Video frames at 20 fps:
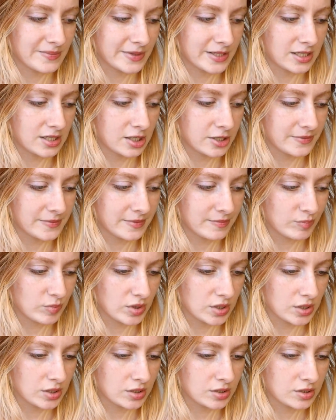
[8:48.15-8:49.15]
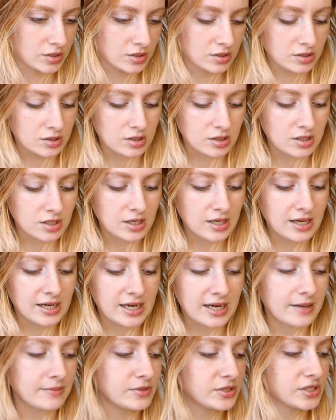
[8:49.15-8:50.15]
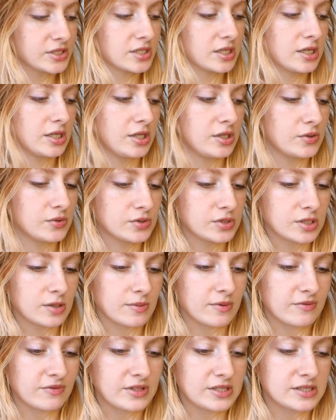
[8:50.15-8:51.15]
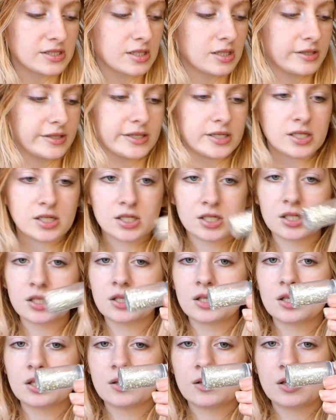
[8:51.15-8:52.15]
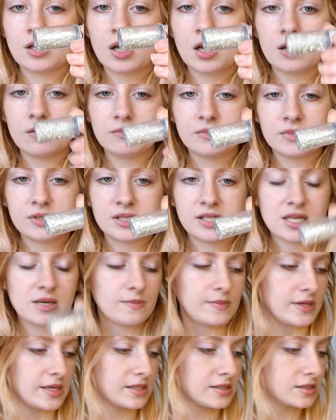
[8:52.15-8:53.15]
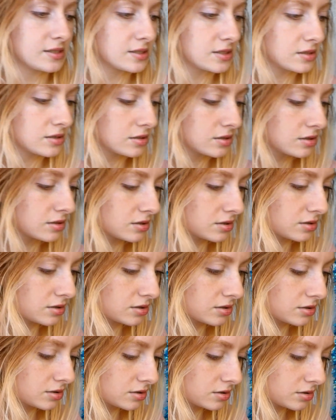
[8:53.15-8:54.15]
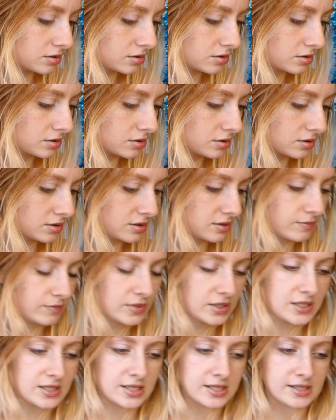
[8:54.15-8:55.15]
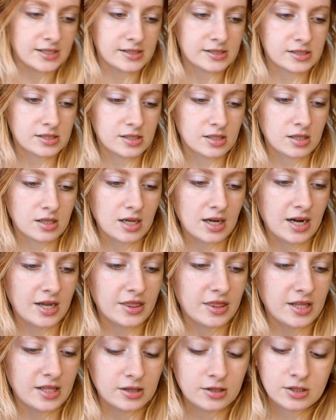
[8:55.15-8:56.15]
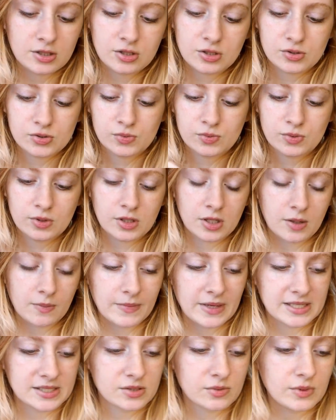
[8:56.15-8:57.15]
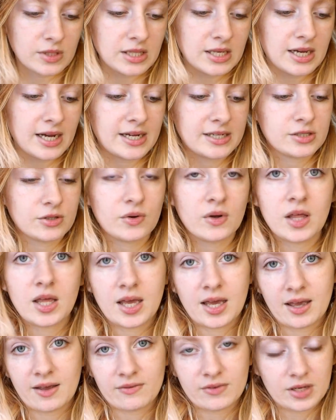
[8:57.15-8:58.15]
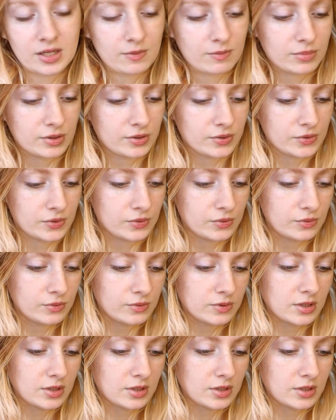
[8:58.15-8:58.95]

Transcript: I can't remember. I'm just going to use some of these clear seed beads, because I think that those will look best with it. I don't have any blue.